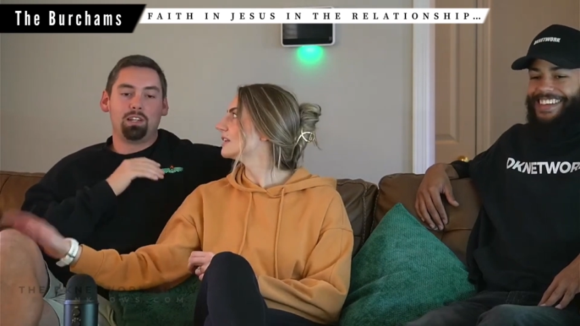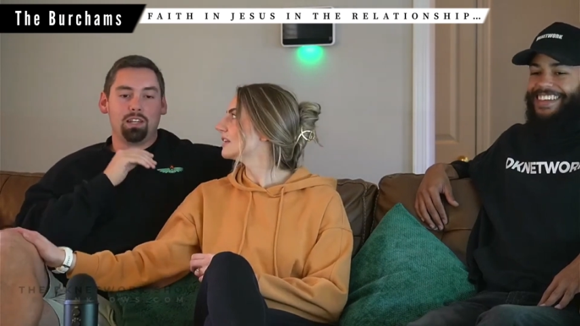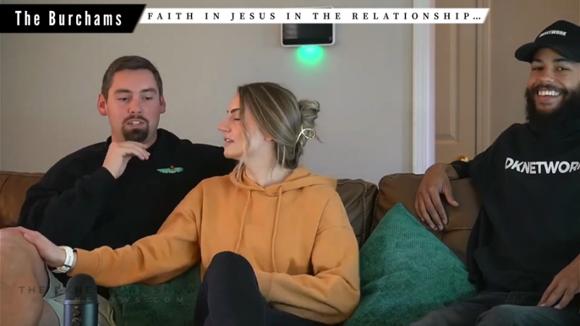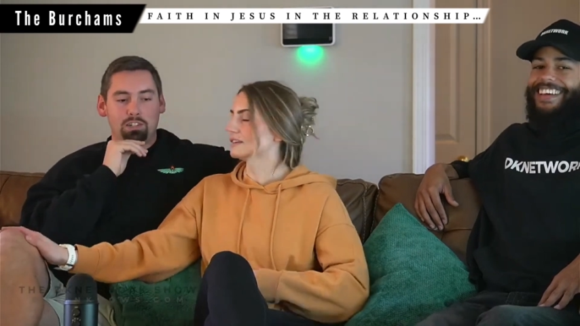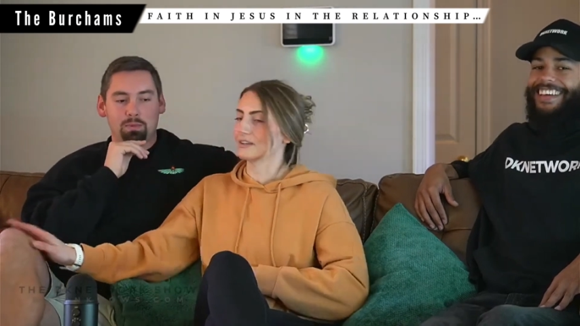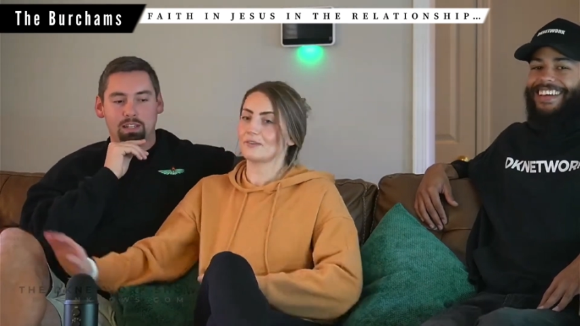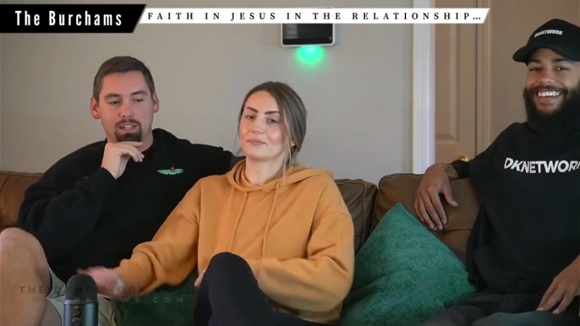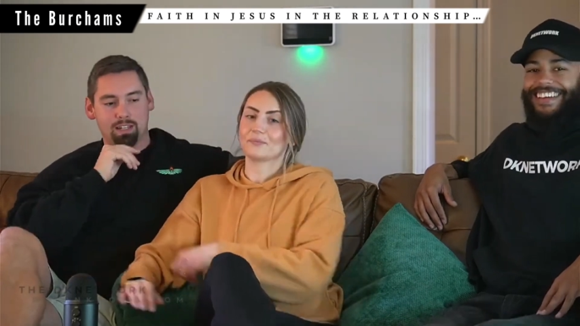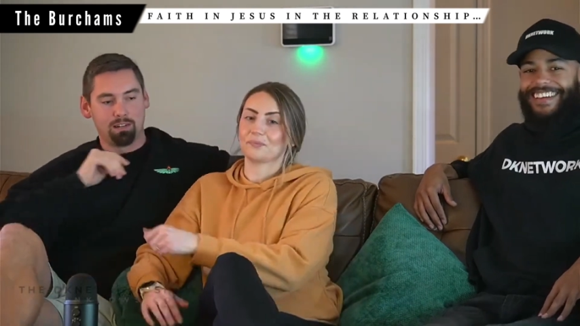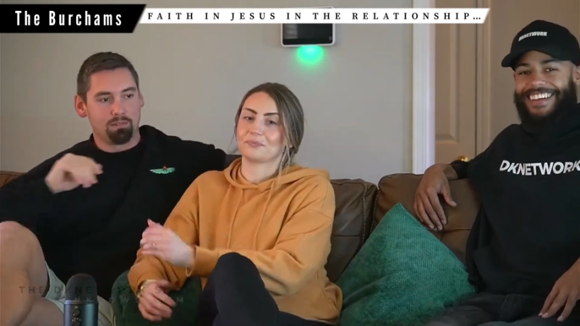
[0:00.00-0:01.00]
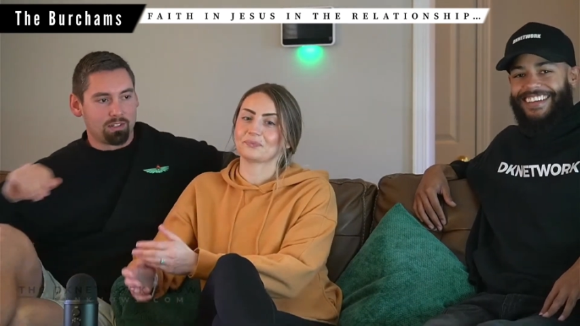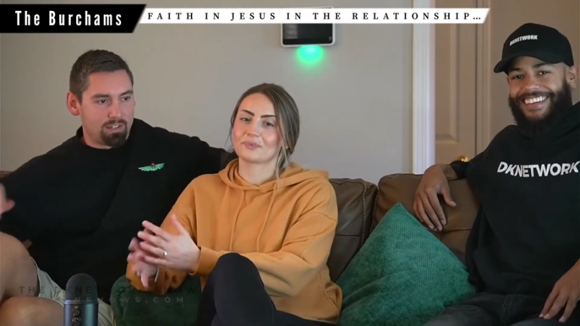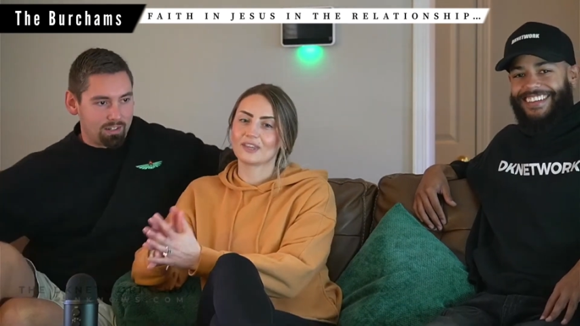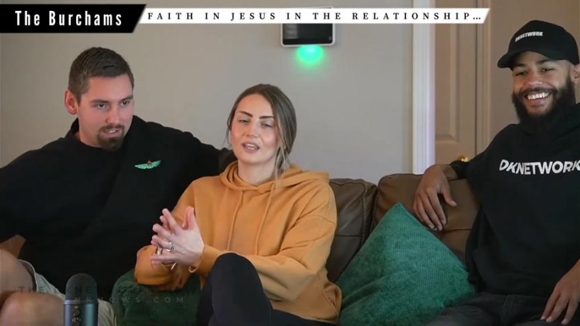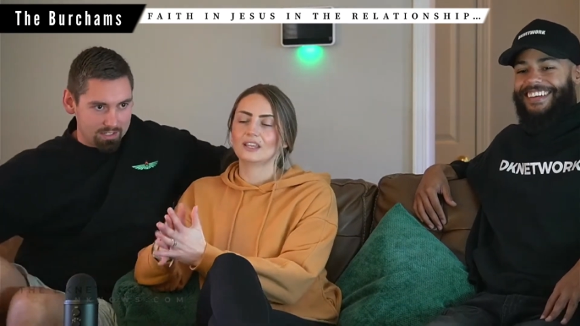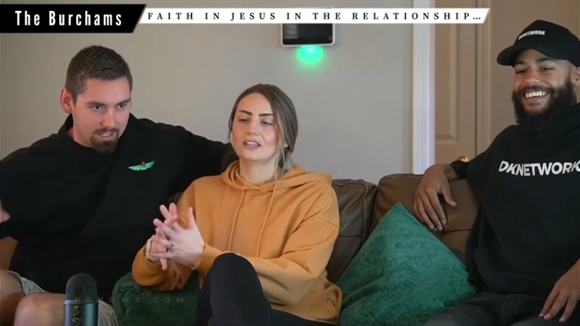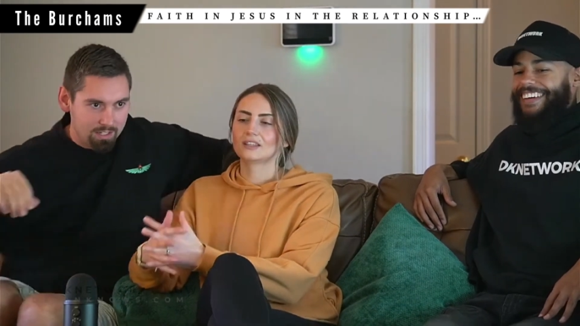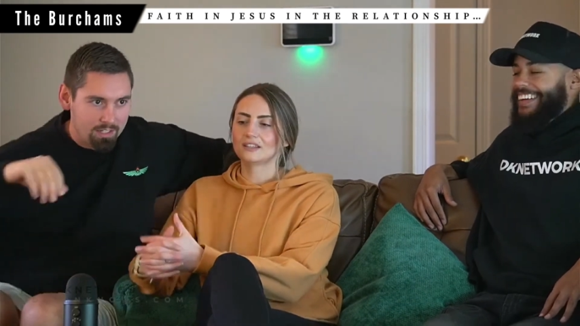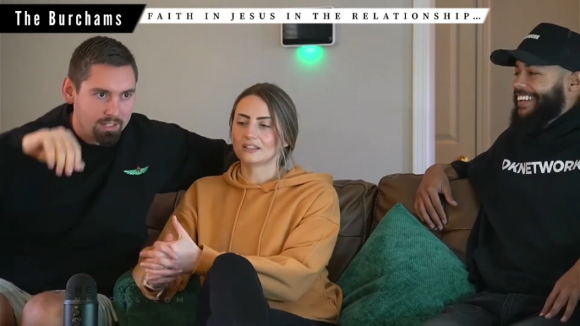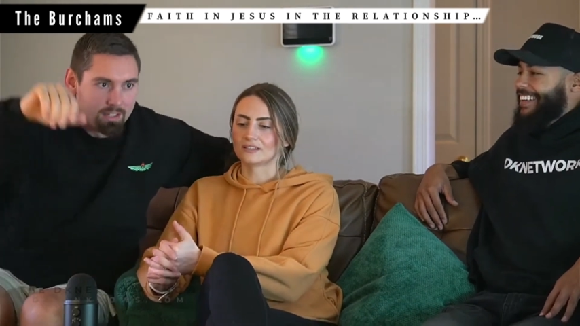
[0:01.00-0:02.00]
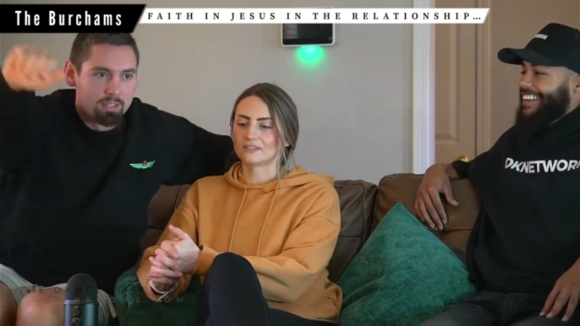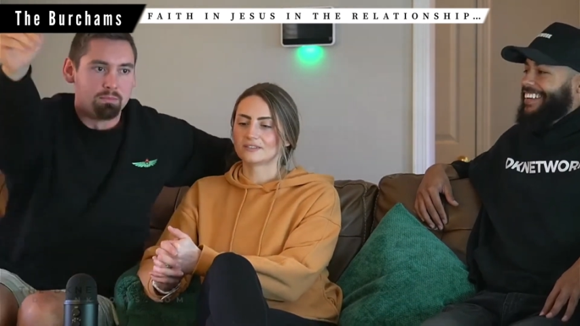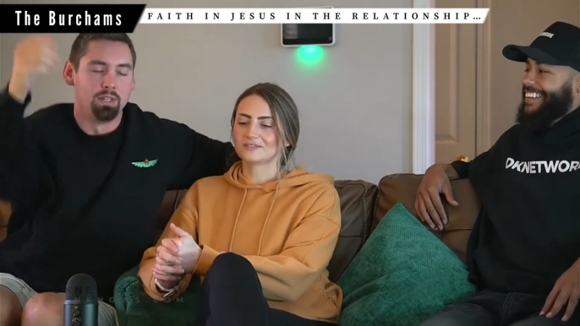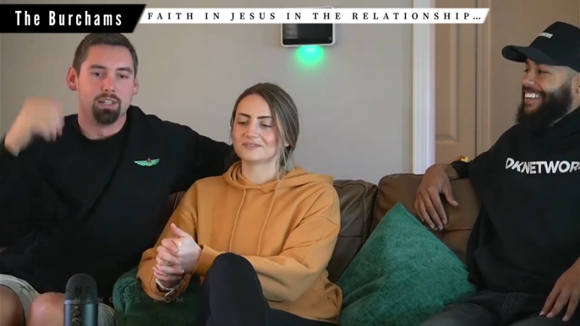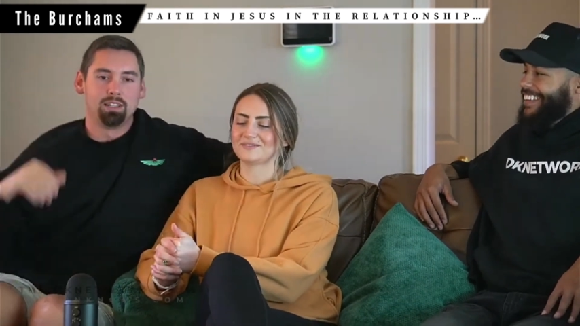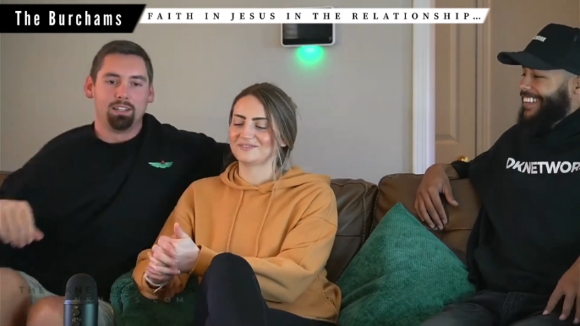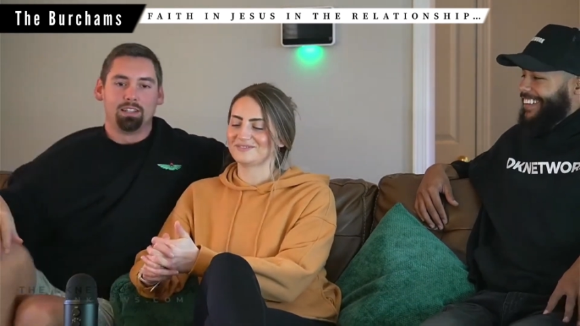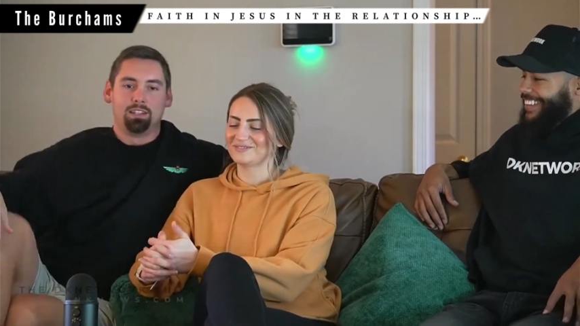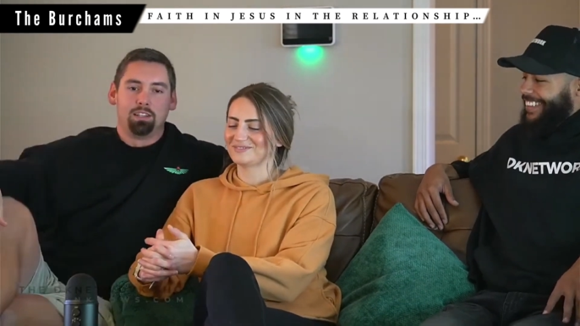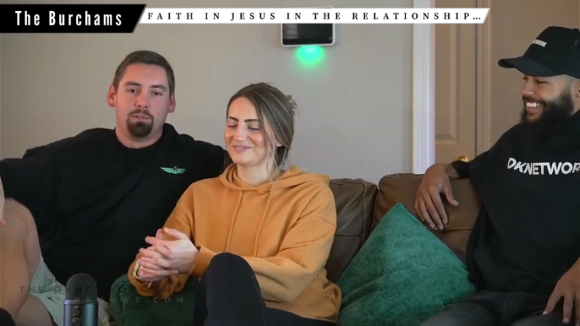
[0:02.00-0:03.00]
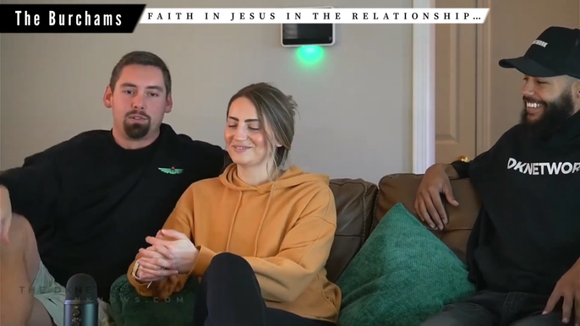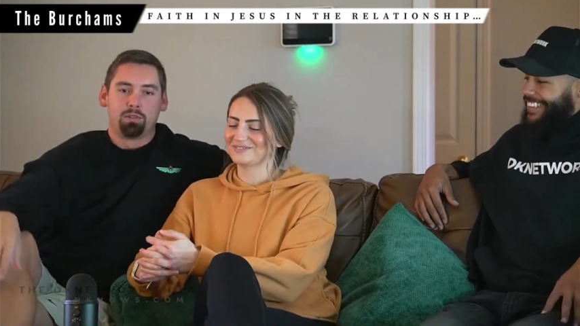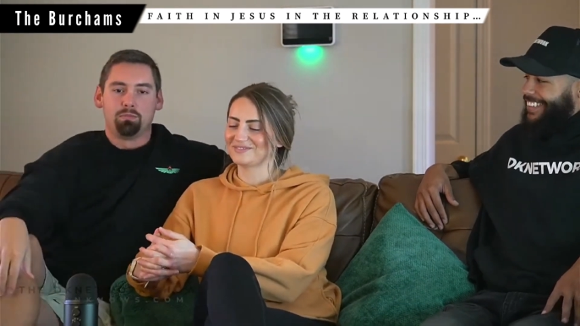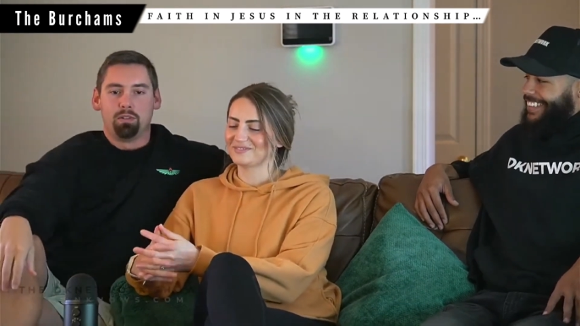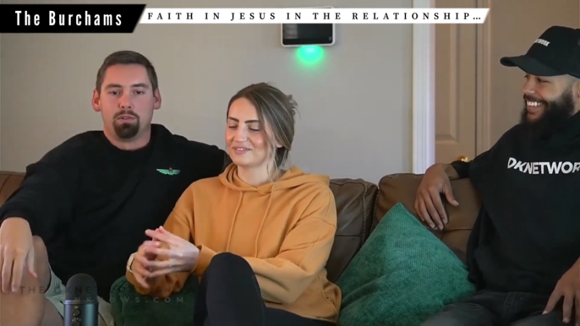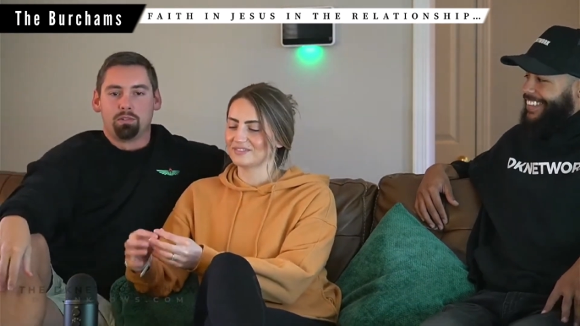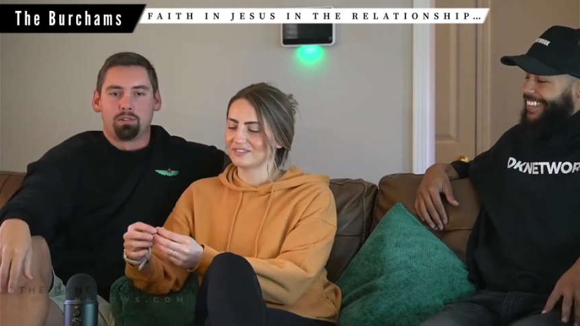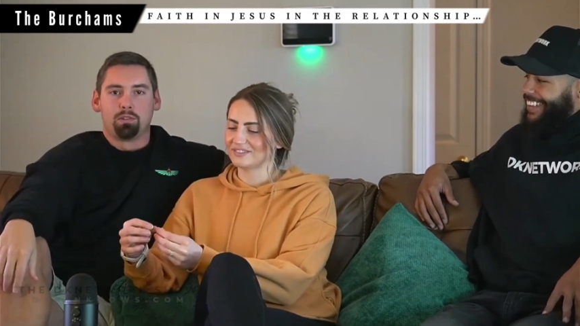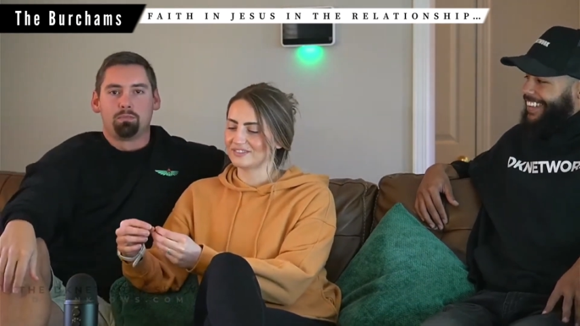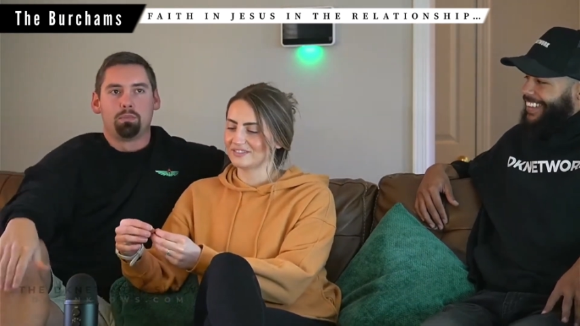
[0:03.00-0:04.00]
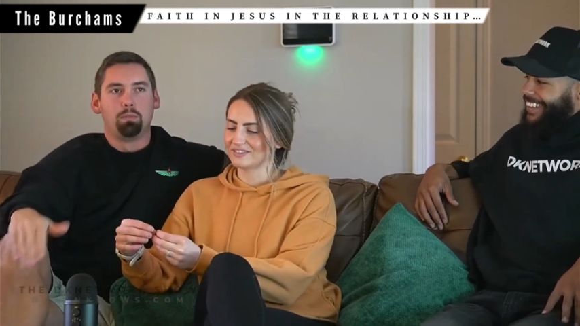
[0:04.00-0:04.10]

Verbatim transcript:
Speaker 1: Yeah, she'd have been like, I don't want to talk to this guy. Mm. But there was a there was a, a